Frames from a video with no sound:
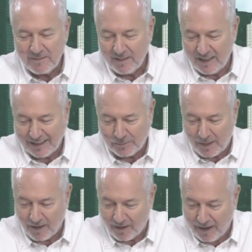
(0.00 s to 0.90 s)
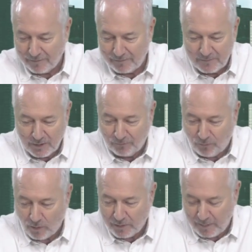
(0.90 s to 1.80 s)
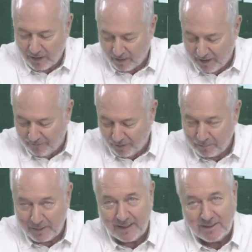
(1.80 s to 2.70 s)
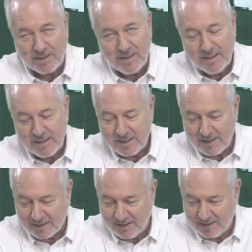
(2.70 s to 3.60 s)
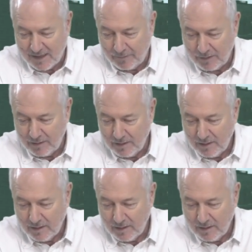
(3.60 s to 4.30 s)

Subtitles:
The next paragraph, the fourth paragraph on page 67,